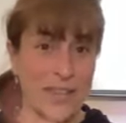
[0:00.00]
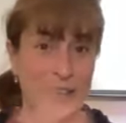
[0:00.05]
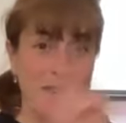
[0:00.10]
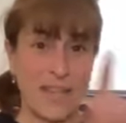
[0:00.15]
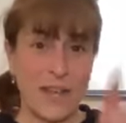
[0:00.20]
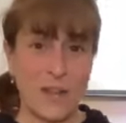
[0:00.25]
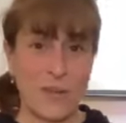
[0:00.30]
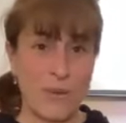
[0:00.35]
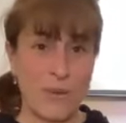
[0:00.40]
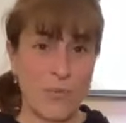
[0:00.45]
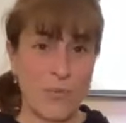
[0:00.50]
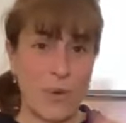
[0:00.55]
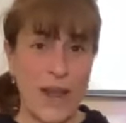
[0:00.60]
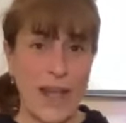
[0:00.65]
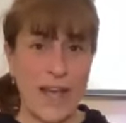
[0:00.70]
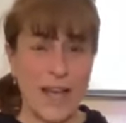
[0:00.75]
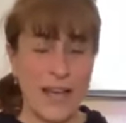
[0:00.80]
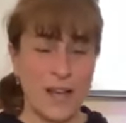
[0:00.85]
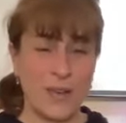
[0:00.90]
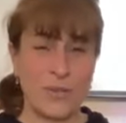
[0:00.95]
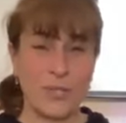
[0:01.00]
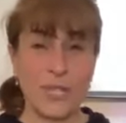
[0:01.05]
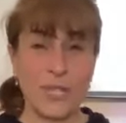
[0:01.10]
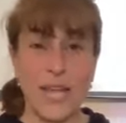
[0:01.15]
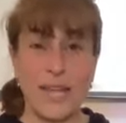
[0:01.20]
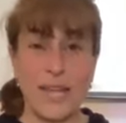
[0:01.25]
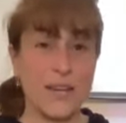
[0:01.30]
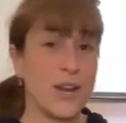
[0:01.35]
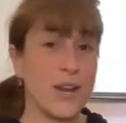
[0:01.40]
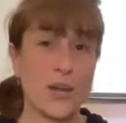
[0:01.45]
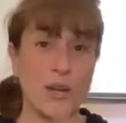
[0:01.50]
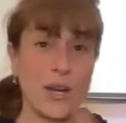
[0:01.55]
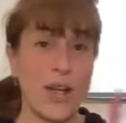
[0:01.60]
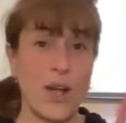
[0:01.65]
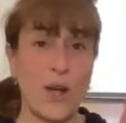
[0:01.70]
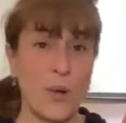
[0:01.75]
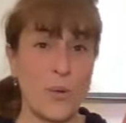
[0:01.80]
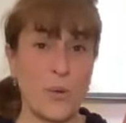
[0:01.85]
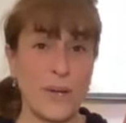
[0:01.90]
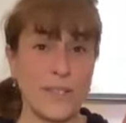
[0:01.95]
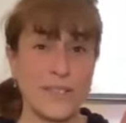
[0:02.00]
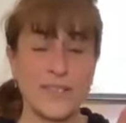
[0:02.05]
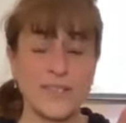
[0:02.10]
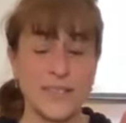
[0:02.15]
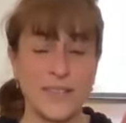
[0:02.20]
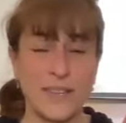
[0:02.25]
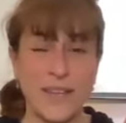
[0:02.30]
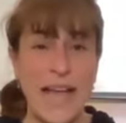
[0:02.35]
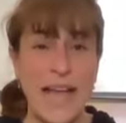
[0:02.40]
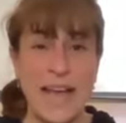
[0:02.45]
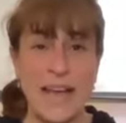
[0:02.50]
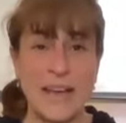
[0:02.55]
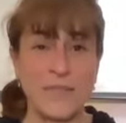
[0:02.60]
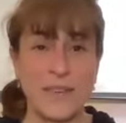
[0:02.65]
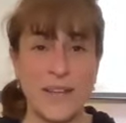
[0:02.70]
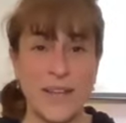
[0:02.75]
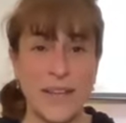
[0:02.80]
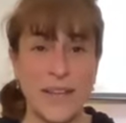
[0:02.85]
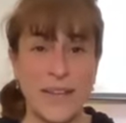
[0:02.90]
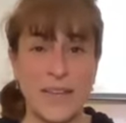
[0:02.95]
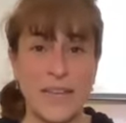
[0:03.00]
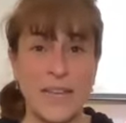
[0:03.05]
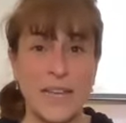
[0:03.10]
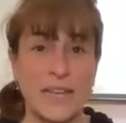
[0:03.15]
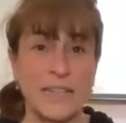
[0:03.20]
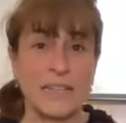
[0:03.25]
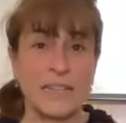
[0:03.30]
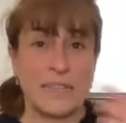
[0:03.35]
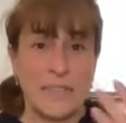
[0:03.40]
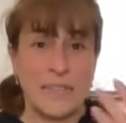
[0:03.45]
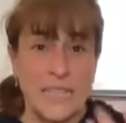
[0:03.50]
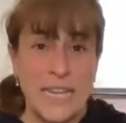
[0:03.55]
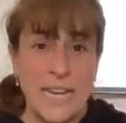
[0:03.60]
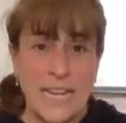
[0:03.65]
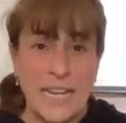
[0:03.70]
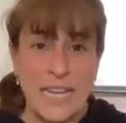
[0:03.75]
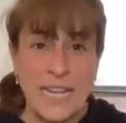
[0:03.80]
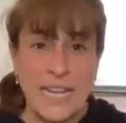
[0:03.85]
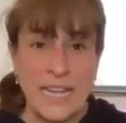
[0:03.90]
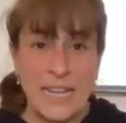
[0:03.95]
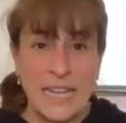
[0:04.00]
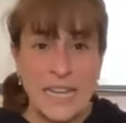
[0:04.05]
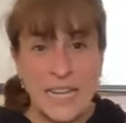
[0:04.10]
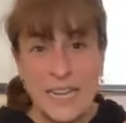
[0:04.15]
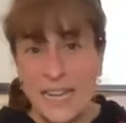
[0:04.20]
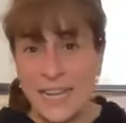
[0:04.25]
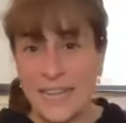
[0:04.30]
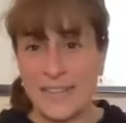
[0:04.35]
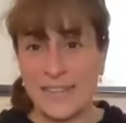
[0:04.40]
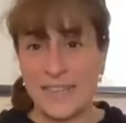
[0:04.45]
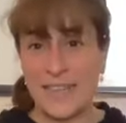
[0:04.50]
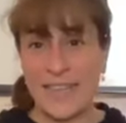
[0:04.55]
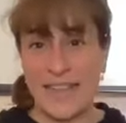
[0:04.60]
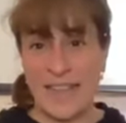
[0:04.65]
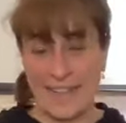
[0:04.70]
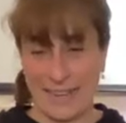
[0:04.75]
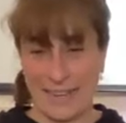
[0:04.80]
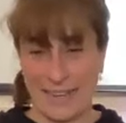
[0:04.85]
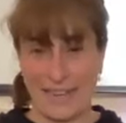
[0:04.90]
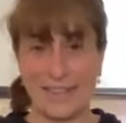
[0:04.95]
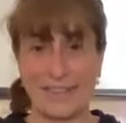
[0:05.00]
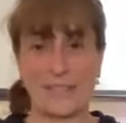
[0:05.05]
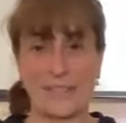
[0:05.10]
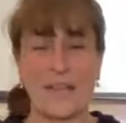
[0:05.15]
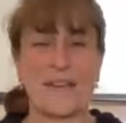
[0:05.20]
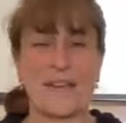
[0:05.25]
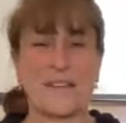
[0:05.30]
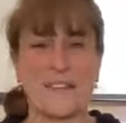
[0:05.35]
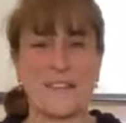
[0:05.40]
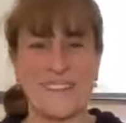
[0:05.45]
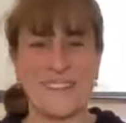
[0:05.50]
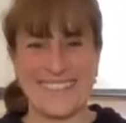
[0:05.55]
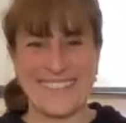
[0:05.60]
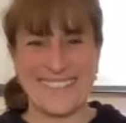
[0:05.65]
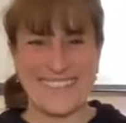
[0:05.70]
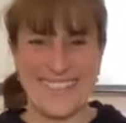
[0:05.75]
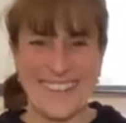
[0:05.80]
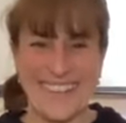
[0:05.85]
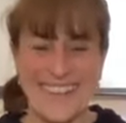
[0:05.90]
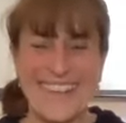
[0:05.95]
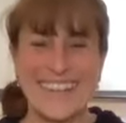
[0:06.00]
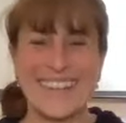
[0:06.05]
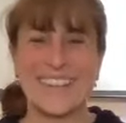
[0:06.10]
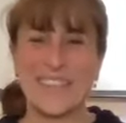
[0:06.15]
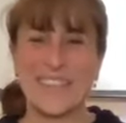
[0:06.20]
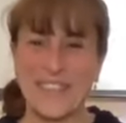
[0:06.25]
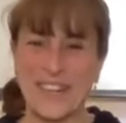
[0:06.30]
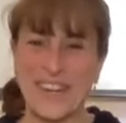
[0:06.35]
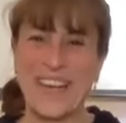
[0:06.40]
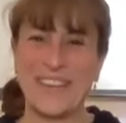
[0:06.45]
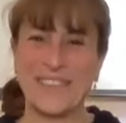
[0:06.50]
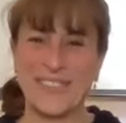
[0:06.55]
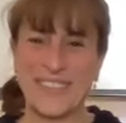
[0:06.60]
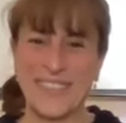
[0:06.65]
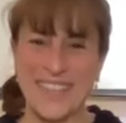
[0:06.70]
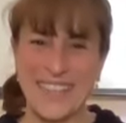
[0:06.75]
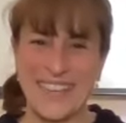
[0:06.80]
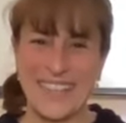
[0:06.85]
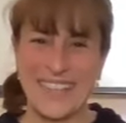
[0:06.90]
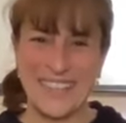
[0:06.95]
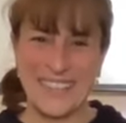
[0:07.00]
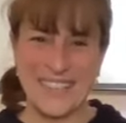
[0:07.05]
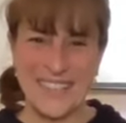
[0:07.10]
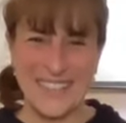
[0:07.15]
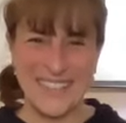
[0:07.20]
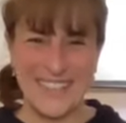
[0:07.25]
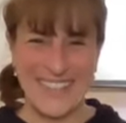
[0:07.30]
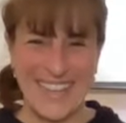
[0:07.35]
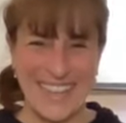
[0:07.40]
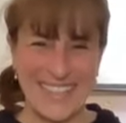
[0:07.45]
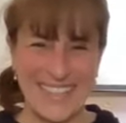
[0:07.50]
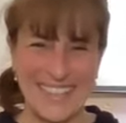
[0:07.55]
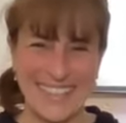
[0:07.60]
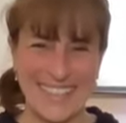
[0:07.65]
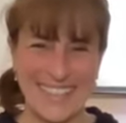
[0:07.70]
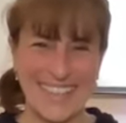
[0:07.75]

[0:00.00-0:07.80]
They go around and not always have a ta-da at the end. So you'll have to get used to that.